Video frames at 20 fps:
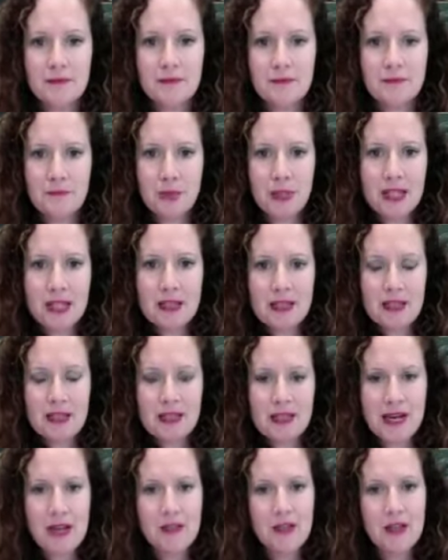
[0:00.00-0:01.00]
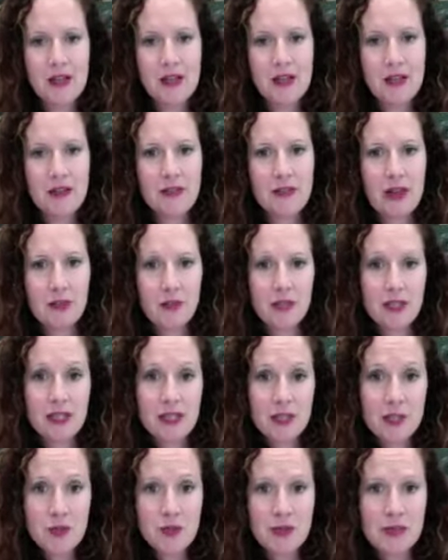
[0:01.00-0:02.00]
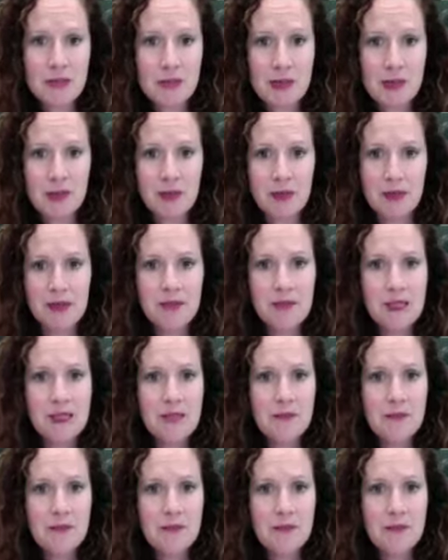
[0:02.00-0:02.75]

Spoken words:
putting things out there that will interest people,